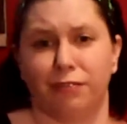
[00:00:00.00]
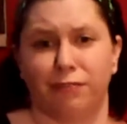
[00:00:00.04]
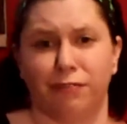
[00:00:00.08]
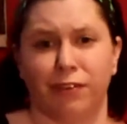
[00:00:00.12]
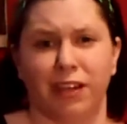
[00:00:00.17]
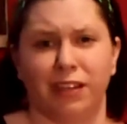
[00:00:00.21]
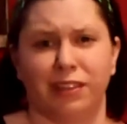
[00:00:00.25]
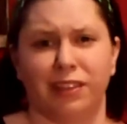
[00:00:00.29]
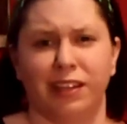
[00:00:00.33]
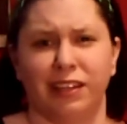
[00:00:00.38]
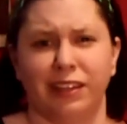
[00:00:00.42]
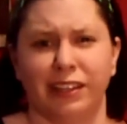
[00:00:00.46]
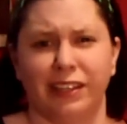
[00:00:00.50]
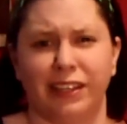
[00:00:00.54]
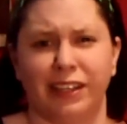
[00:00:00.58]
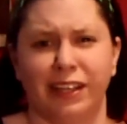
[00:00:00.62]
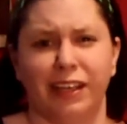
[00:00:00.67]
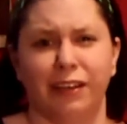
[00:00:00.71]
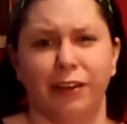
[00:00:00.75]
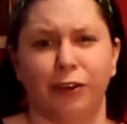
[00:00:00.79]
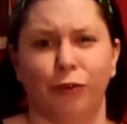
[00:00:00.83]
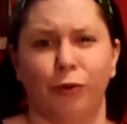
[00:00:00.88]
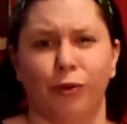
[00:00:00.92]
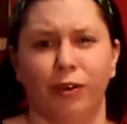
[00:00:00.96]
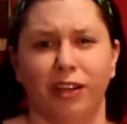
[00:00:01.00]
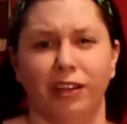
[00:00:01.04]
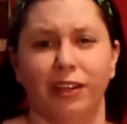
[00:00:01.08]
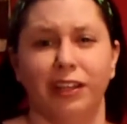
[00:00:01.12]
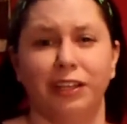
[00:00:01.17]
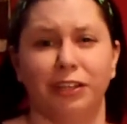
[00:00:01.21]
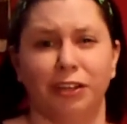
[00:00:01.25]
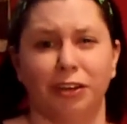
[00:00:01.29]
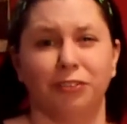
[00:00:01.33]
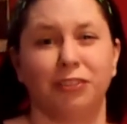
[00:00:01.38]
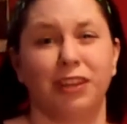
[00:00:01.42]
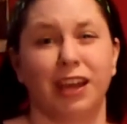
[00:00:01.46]
The fact that Linnea
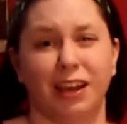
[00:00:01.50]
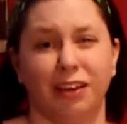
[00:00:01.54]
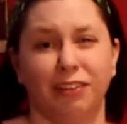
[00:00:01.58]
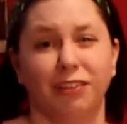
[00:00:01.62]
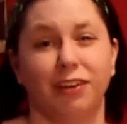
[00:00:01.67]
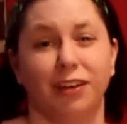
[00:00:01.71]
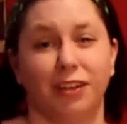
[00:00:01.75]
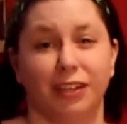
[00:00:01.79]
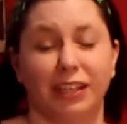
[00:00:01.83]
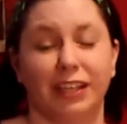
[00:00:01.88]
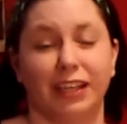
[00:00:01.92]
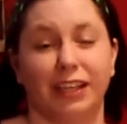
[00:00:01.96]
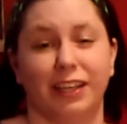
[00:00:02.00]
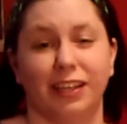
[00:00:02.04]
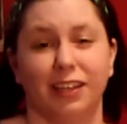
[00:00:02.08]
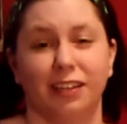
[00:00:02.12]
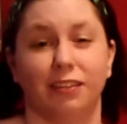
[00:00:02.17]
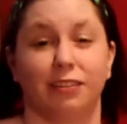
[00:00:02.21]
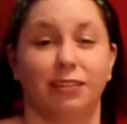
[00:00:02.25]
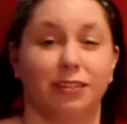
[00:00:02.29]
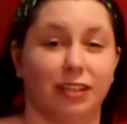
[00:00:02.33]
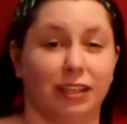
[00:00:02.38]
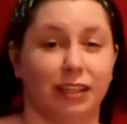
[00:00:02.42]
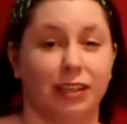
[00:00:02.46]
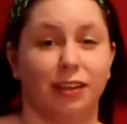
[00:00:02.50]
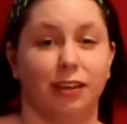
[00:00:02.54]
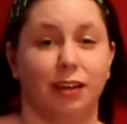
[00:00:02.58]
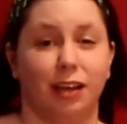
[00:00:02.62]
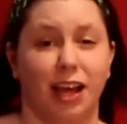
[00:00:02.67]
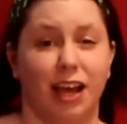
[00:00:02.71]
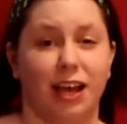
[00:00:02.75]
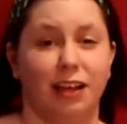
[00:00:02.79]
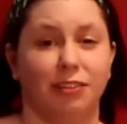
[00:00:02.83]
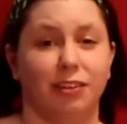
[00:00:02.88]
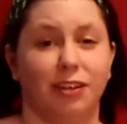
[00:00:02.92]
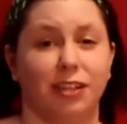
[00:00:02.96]
Quigley knows how long it takes
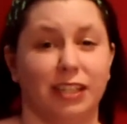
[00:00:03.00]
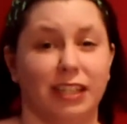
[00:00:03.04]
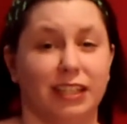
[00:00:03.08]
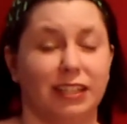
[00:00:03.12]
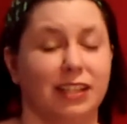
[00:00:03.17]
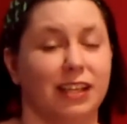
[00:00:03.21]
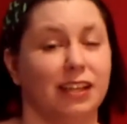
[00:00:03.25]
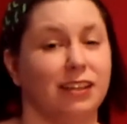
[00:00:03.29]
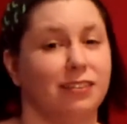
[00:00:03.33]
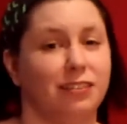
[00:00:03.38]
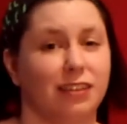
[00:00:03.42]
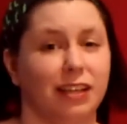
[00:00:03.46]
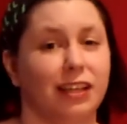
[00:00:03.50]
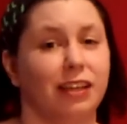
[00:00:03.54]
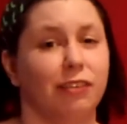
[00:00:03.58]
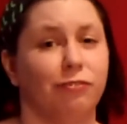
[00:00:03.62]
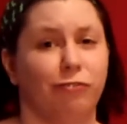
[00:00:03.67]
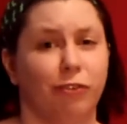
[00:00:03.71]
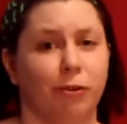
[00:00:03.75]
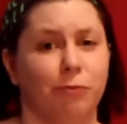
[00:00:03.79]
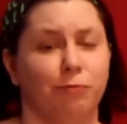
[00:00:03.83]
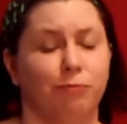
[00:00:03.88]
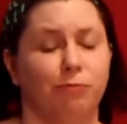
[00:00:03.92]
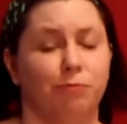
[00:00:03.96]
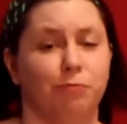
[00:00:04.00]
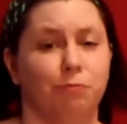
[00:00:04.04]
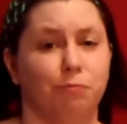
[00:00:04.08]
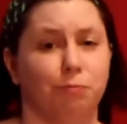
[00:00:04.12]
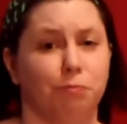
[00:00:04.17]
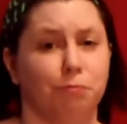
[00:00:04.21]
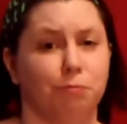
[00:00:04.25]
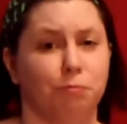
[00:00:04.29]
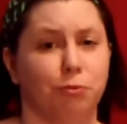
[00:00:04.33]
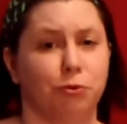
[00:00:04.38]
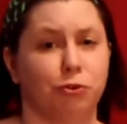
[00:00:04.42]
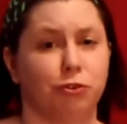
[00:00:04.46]
to get from
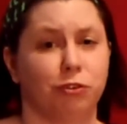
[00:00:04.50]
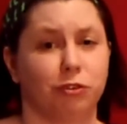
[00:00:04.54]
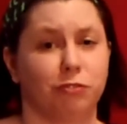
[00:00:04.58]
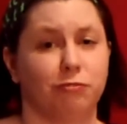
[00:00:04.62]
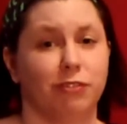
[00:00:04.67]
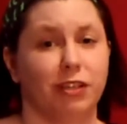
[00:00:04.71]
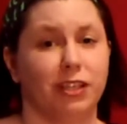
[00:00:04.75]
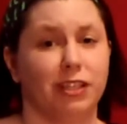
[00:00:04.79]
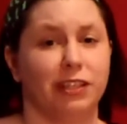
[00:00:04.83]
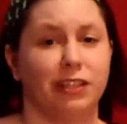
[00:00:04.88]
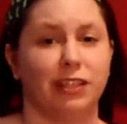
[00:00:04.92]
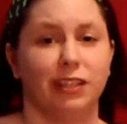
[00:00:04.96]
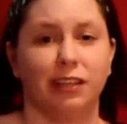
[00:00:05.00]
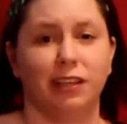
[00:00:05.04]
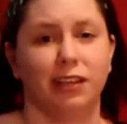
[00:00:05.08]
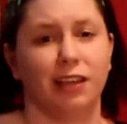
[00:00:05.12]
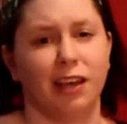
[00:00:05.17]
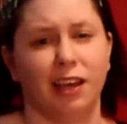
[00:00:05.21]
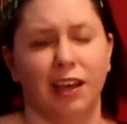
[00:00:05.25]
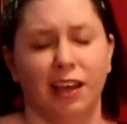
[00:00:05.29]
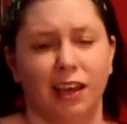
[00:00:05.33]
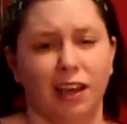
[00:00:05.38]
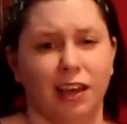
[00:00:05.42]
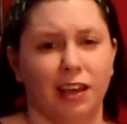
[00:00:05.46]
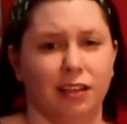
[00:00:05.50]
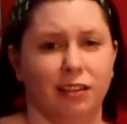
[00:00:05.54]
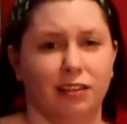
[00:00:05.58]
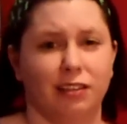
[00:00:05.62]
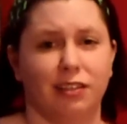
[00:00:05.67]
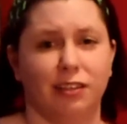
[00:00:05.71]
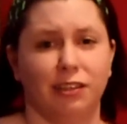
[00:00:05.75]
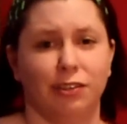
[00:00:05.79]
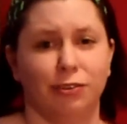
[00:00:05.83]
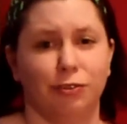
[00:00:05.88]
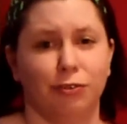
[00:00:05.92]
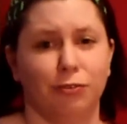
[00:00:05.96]
Port Richey
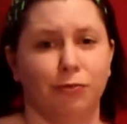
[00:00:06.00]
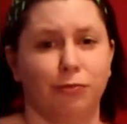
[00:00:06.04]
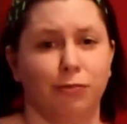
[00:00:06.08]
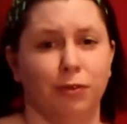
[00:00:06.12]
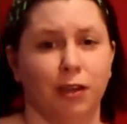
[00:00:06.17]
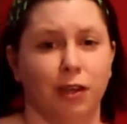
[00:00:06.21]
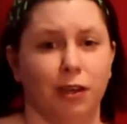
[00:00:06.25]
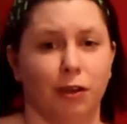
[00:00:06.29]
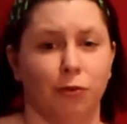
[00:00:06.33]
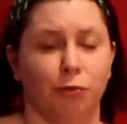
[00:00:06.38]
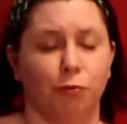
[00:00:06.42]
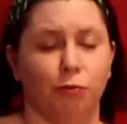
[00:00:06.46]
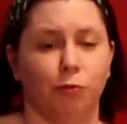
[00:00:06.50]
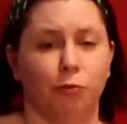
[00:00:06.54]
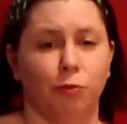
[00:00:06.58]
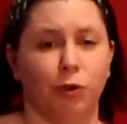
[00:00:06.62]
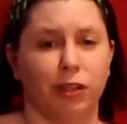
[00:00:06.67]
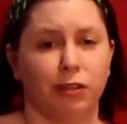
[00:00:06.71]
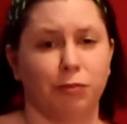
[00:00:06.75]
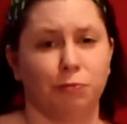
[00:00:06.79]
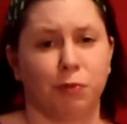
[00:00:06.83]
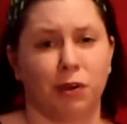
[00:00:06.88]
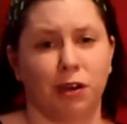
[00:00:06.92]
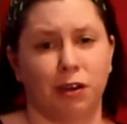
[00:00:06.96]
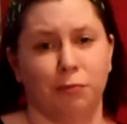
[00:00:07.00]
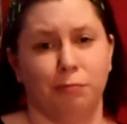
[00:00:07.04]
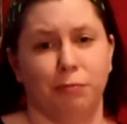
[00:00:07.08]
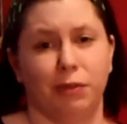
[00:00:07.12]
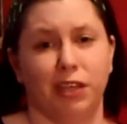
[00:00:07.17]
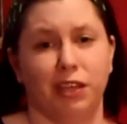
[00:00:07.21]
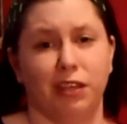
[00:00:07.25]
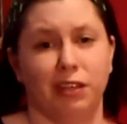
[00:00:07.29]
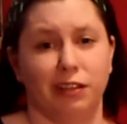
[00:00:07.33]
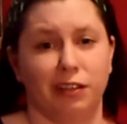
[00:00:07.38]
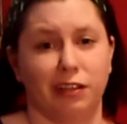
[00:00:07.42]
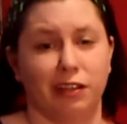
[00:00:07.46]
to West Palm
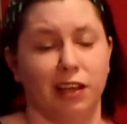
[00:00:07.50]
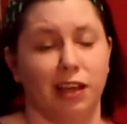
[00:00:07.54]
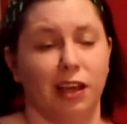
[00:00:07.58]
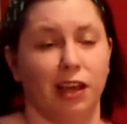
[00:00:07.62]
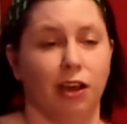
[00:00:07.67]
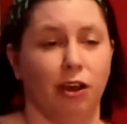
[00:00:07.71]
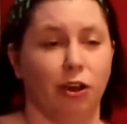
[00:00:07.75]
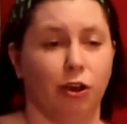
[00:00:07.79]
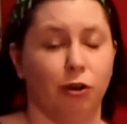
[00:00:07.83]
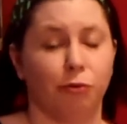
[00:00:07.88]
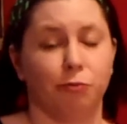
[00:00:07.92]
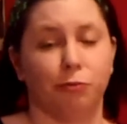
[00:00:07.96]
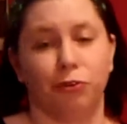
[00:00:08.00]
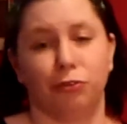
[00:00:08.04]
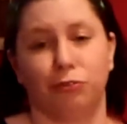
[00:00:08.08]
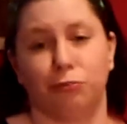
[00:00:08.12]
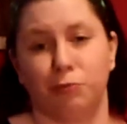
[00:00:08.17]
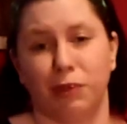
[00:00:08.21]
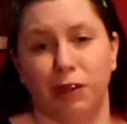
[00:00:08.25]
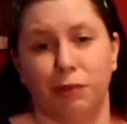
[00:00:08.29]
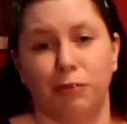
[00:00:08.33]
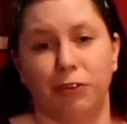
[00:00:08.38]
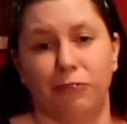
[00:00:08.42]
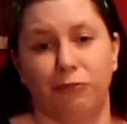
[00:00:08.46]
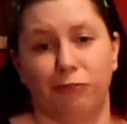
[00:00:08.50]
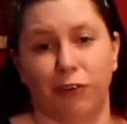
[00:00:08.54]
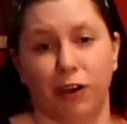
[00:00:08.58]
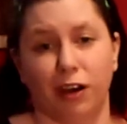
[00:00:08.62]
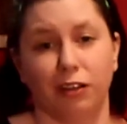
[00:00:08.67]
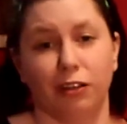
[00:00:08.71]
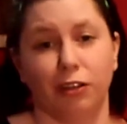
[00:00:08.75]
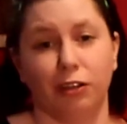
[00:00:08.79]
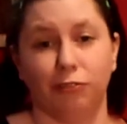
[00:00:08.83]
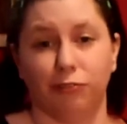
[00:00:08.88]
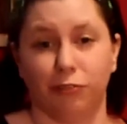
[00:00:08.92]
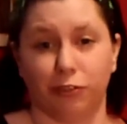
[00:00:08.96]
Beach almost made me
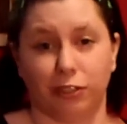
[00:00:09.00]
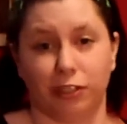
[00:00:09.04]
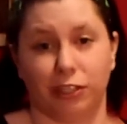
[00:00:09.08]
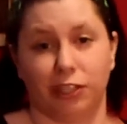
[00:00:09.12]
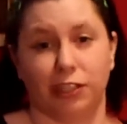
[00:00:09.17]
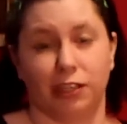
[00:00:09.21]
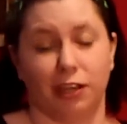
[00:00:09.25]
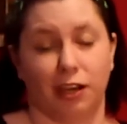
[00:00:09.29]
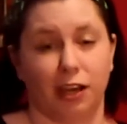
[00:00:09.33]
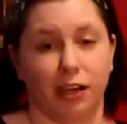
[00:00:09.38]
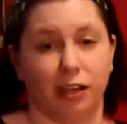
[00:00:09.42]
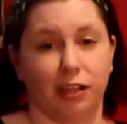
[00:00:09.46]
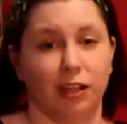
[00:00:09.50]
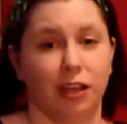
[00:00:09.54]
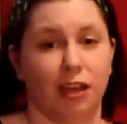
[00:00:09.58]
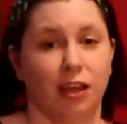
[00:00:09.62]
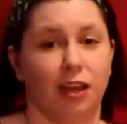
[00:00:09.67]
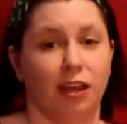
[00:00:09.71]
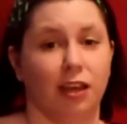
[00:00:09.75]
fall over in shock.